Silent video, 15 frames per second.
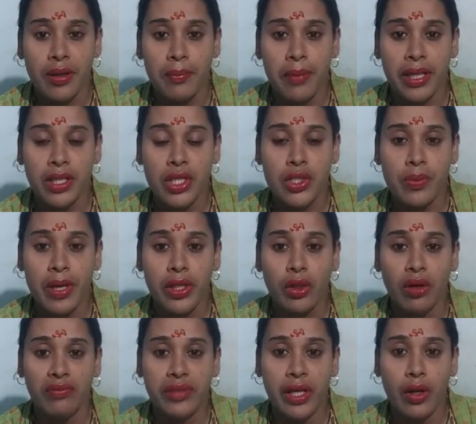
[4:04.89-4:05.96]
by the sweat
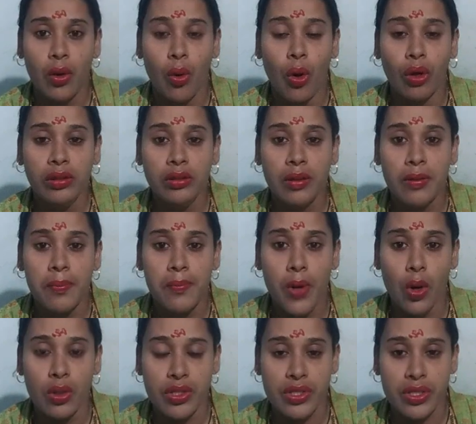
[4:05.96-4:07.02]
of their own
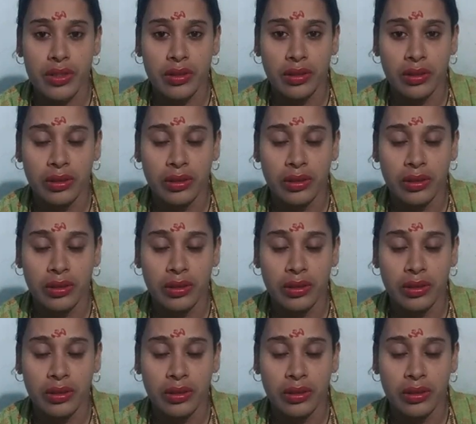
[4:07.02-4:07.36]
brows.